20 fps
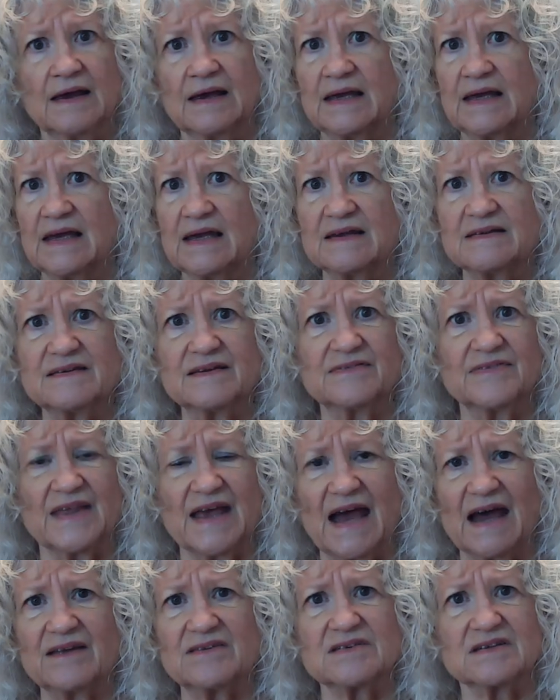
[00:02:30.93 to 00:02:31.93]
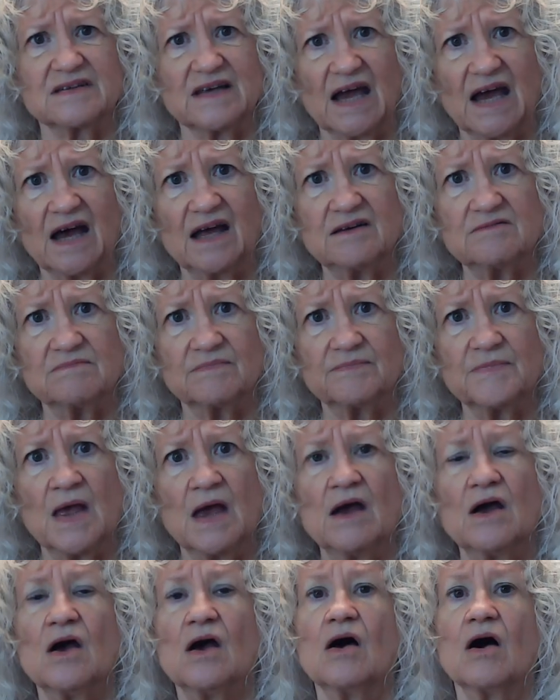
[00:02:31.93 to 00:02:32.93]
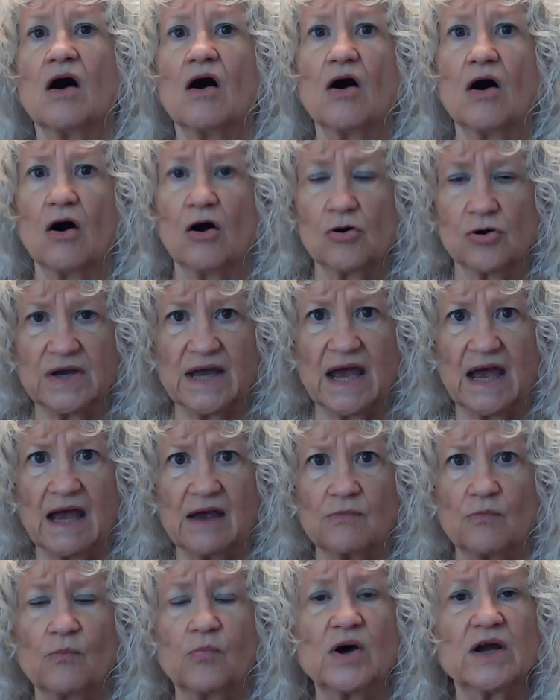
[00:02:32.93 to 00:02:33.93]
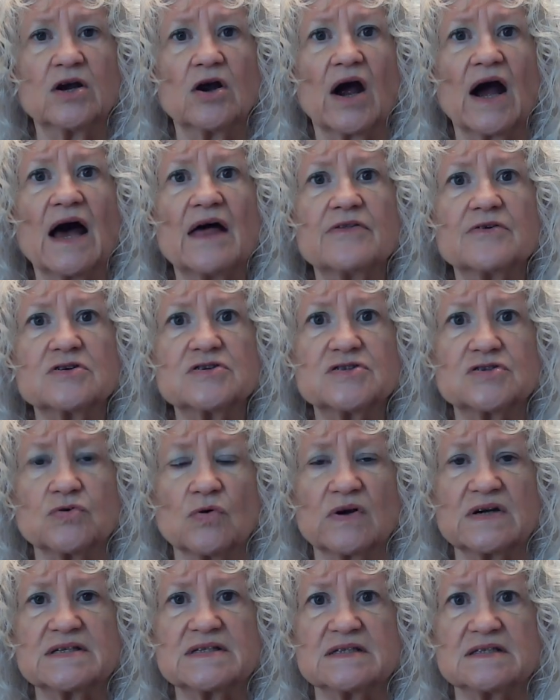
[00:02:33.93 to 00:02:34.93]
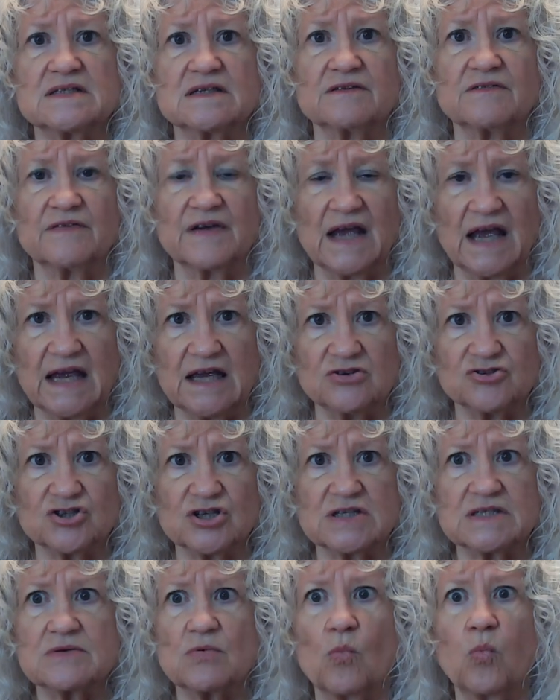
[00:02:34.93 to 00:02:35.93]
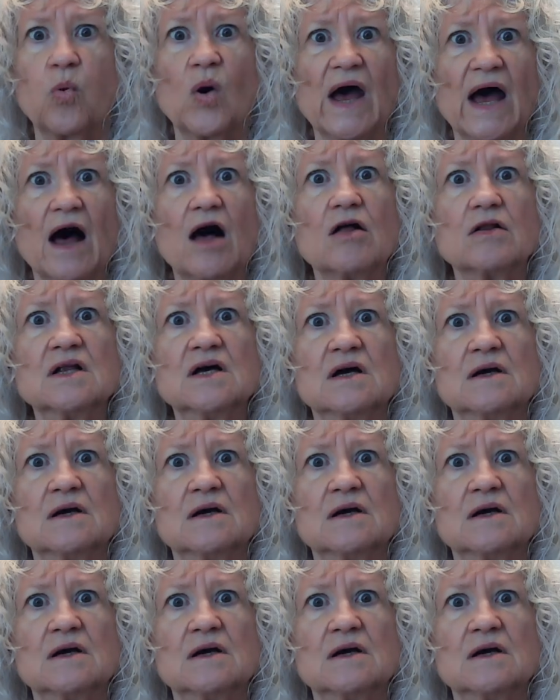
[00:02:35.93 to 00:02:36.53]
Isn't that sad? Okay, what are other sources of AGEs? Well,